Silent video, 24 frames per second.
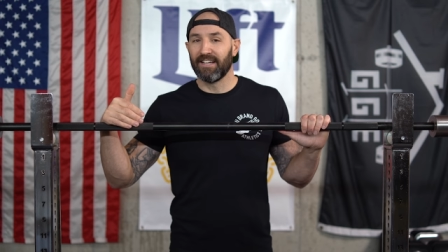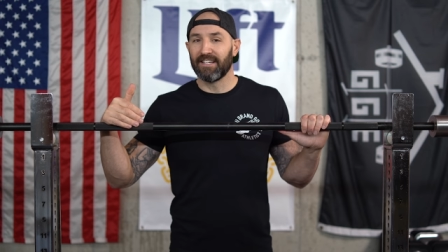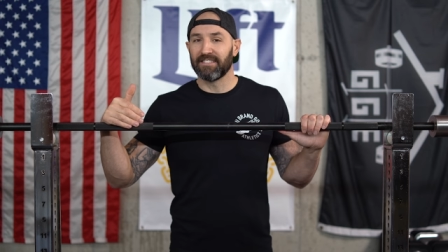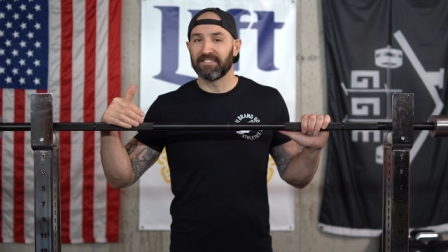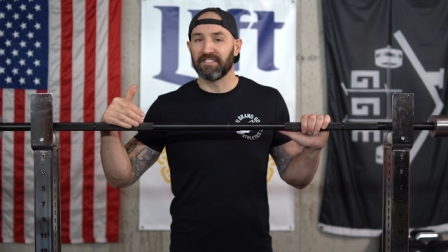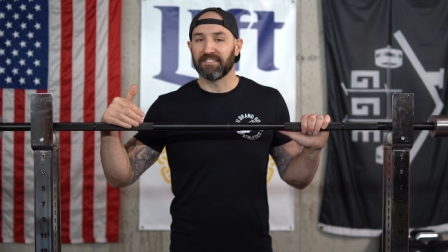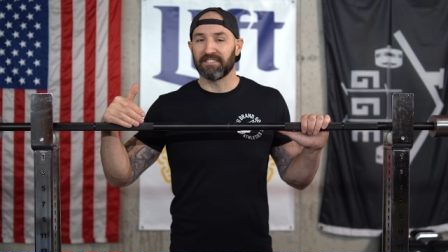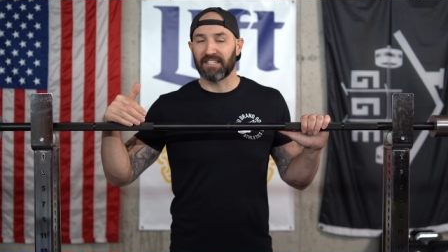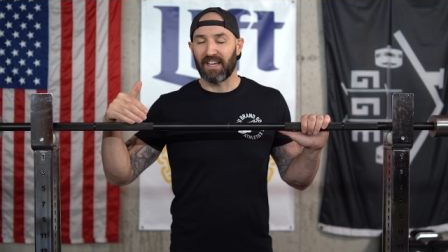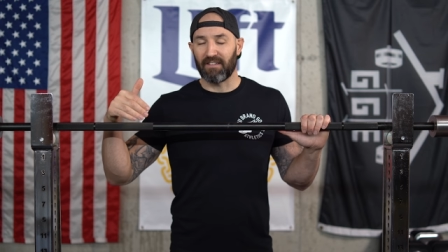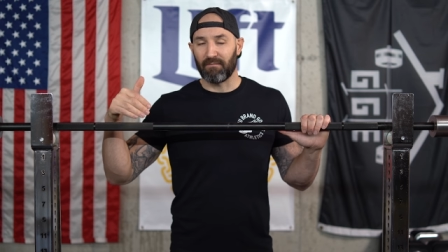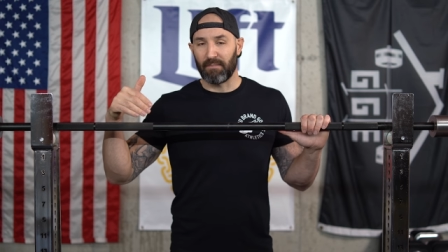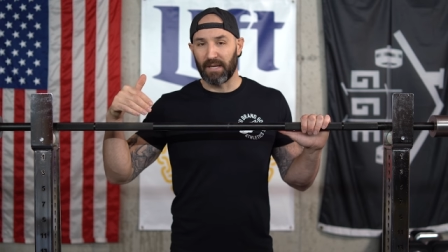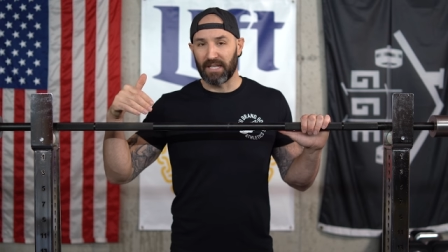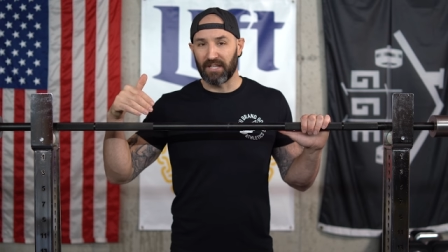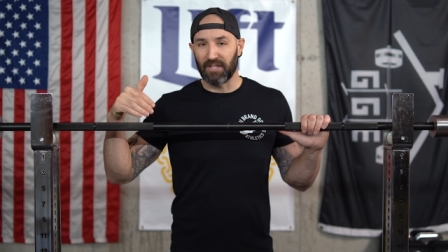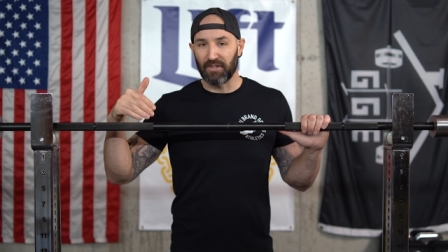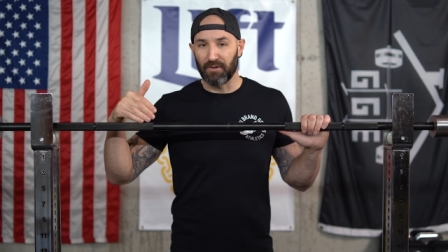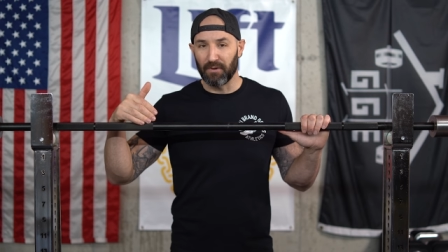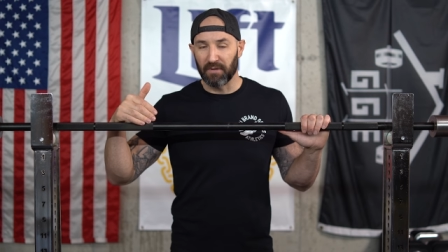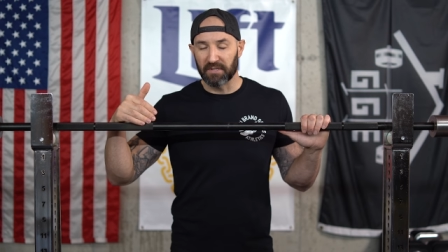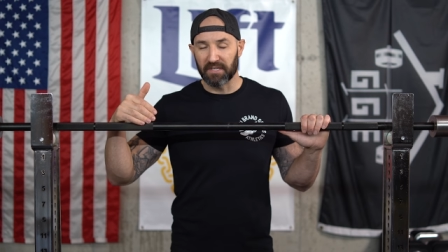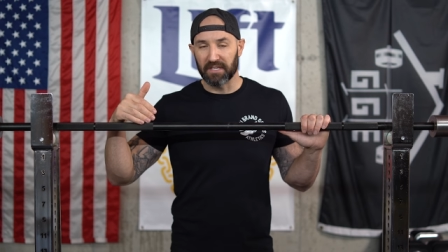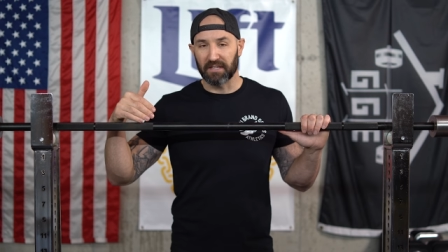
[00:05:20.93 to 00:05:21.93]
since I've been
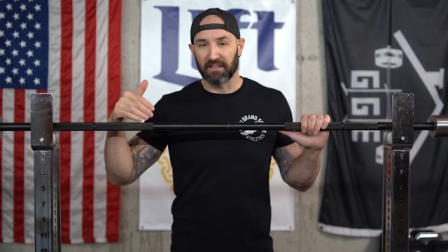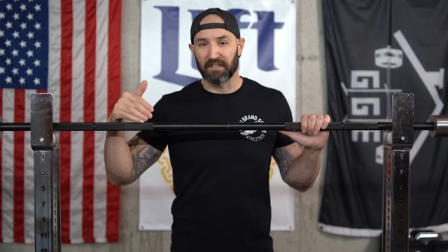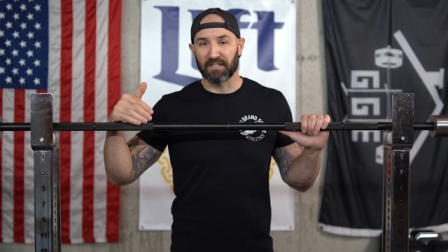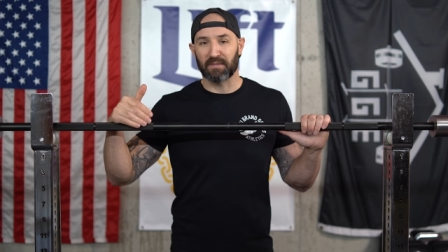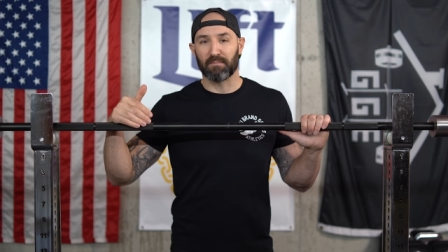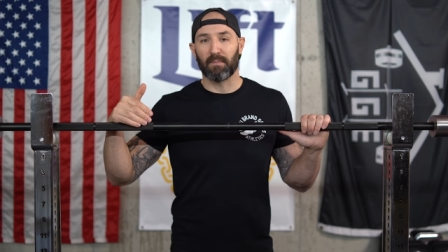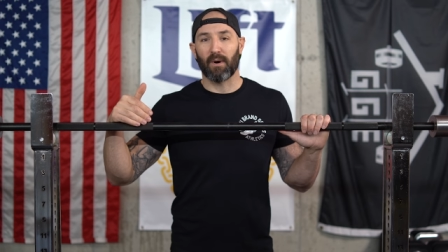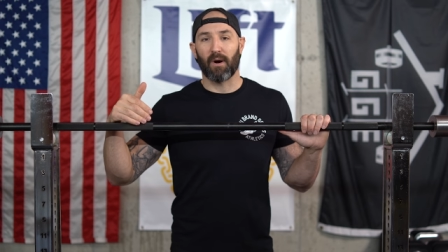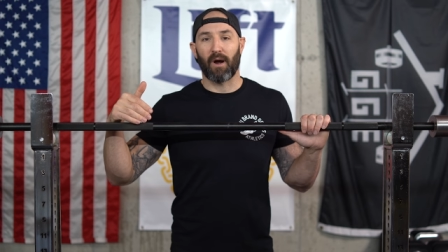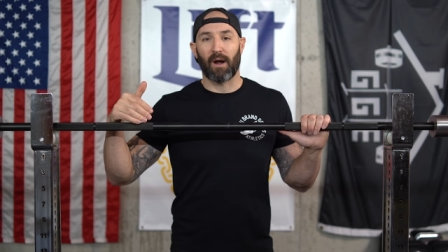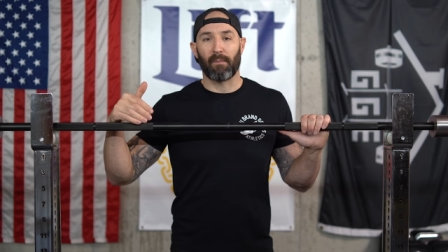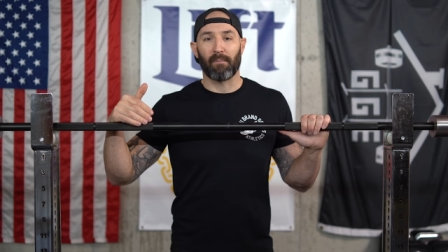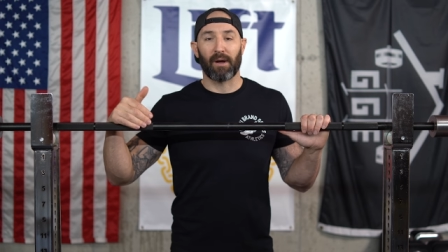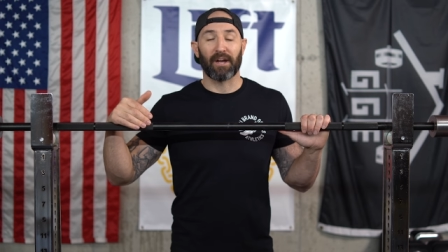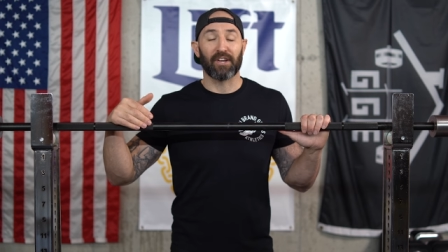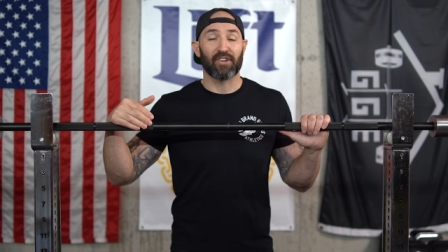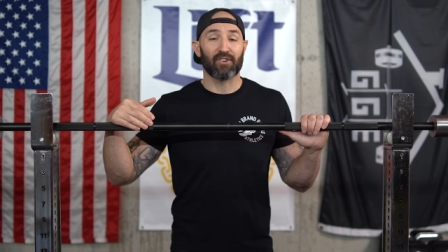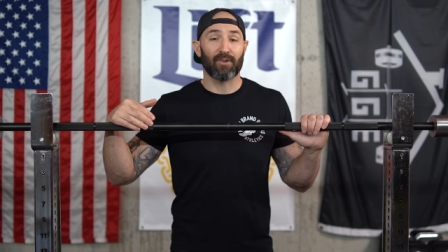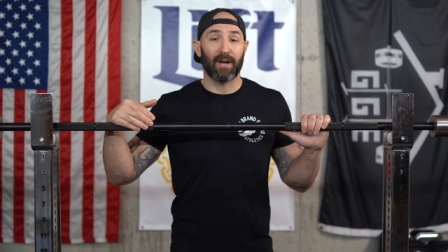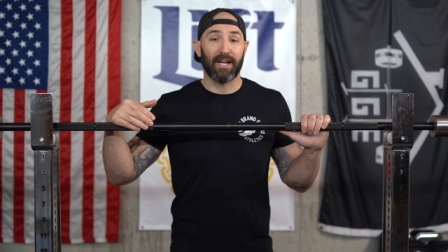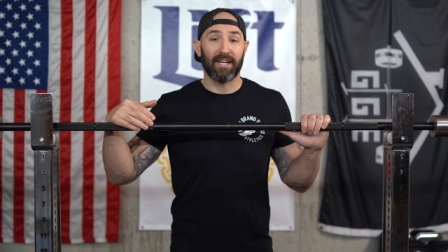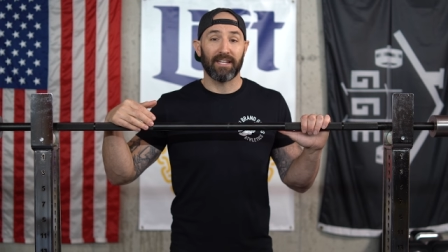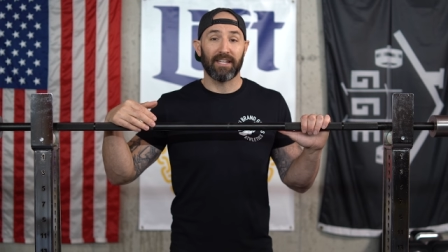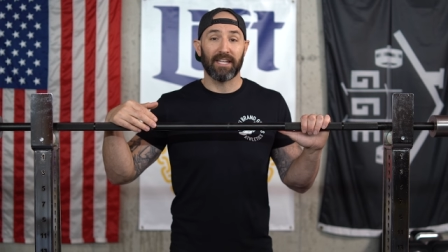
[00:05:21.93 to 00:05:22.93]
using this bar in my
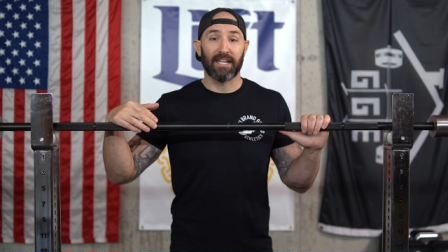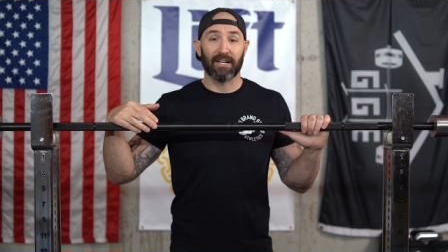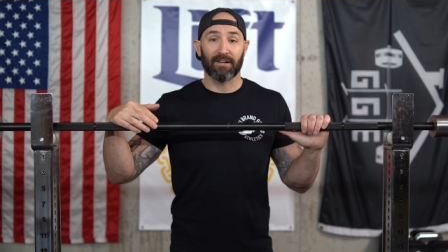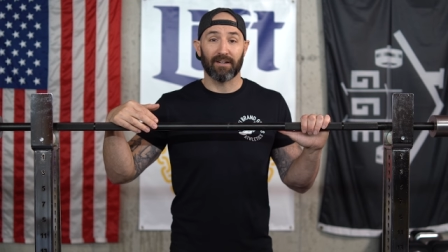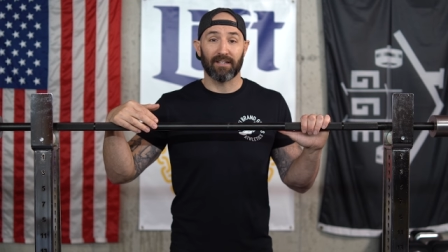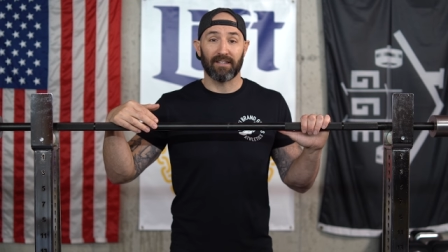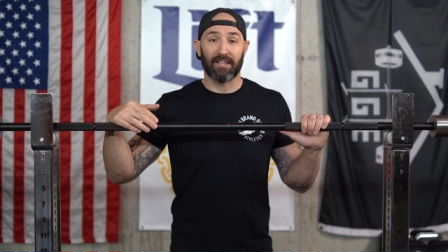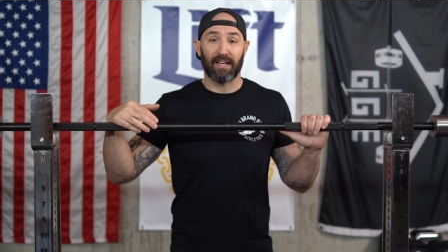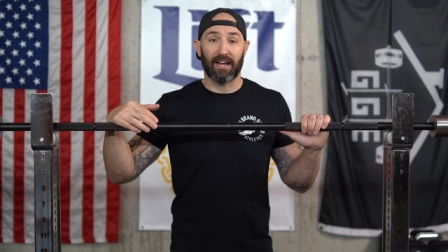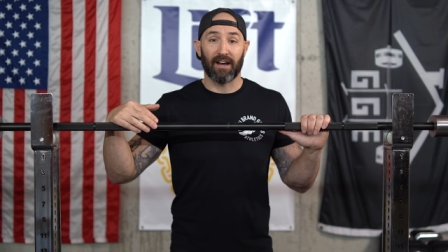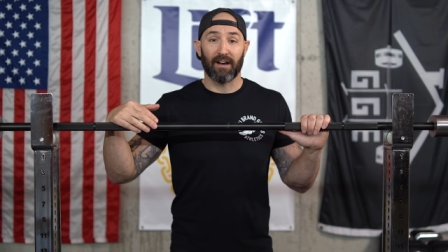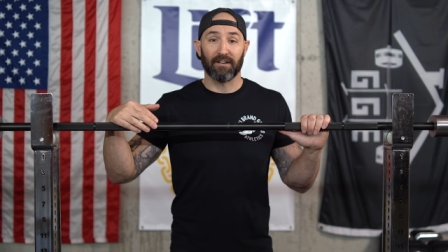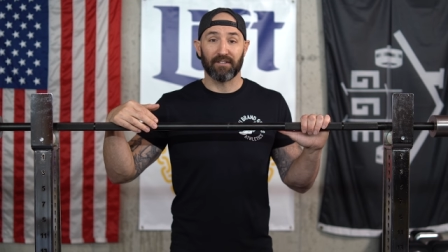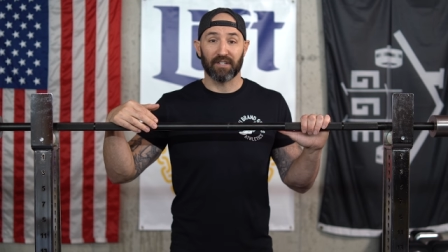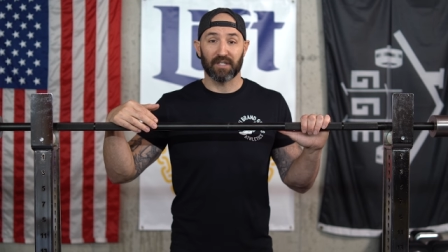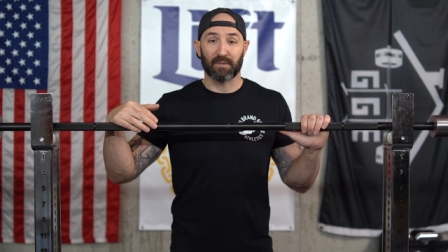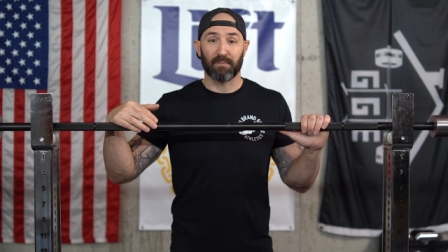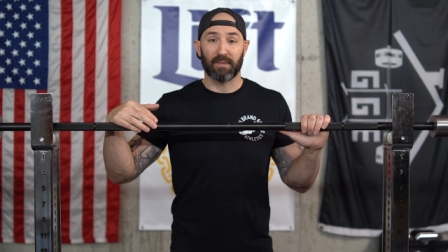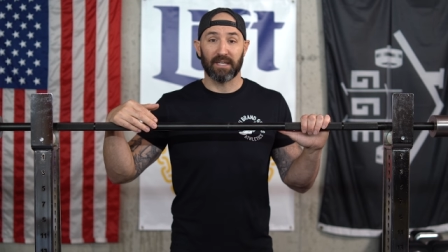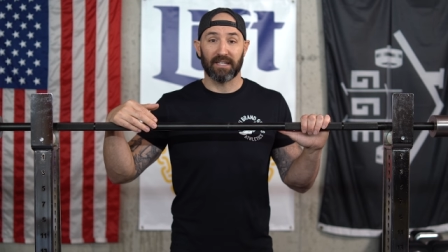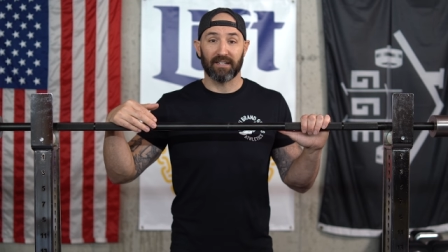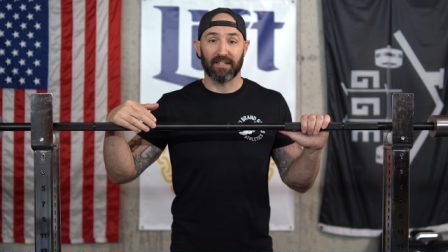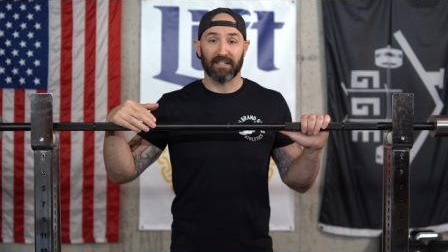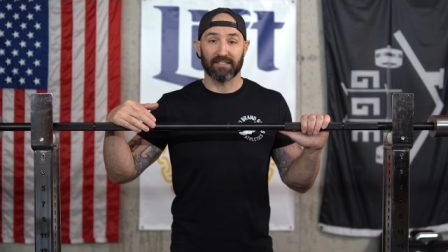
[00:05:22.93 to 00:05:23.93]
training here and there
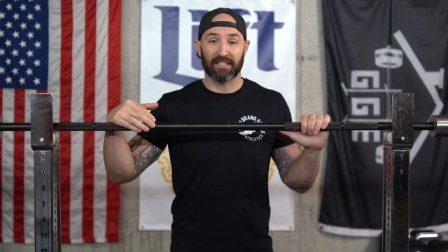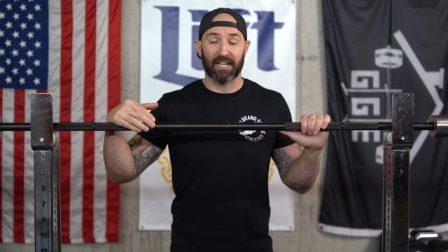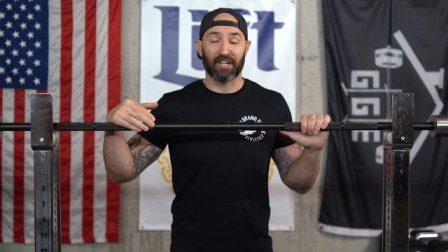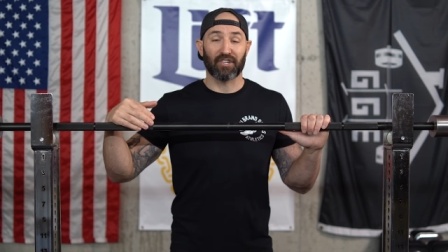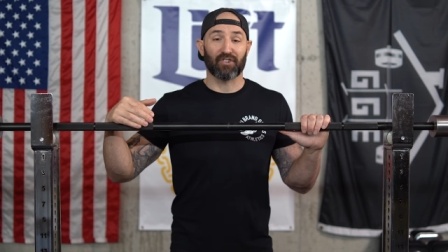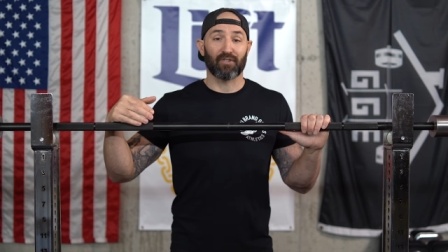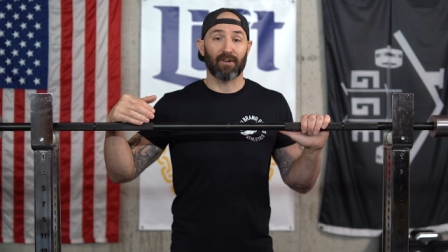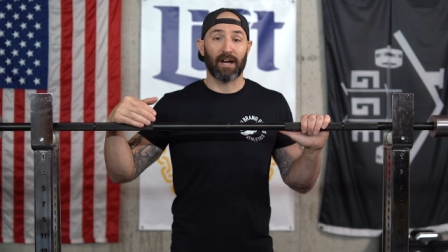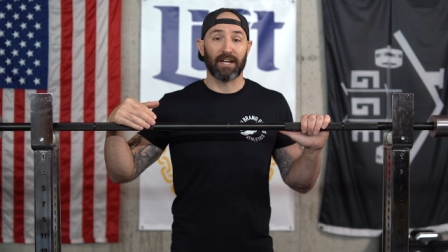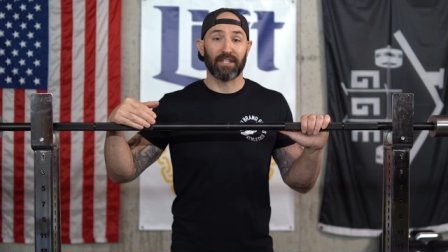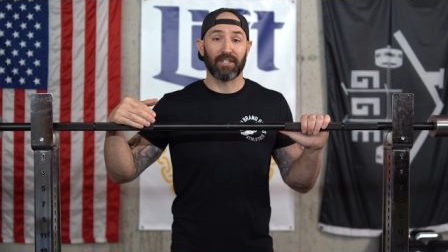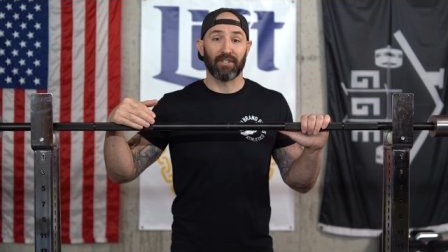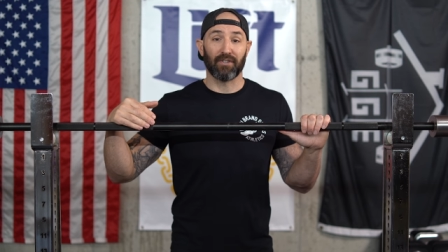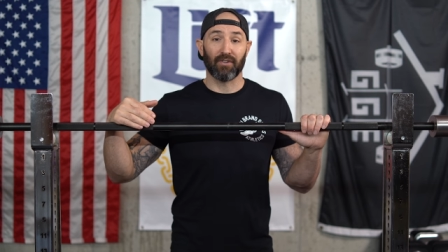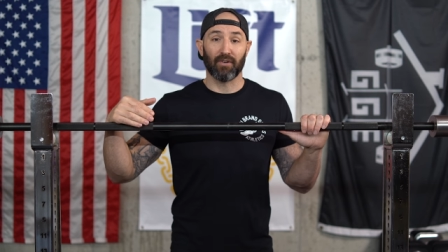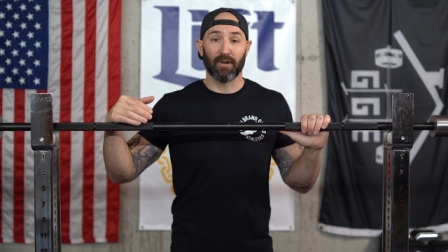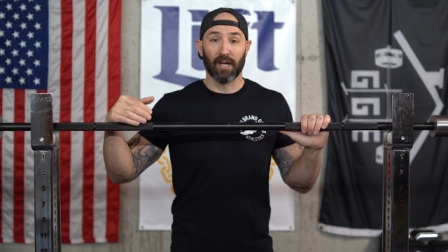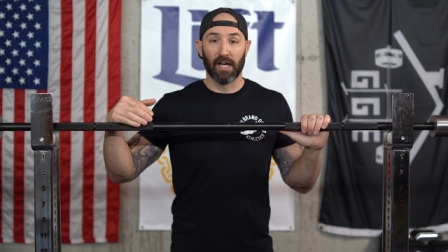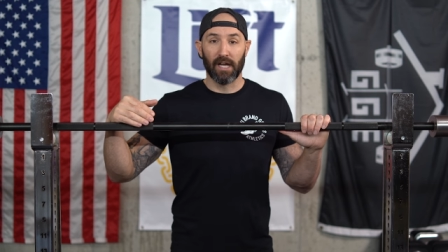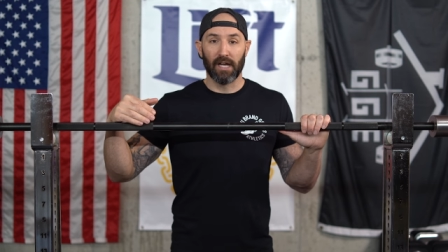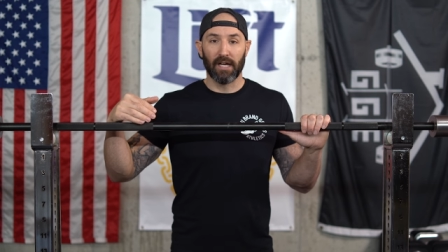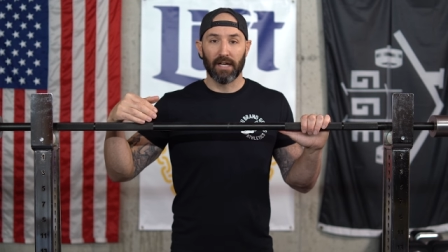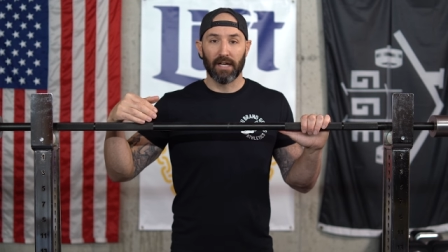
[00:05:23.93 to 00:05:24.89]
just because I try to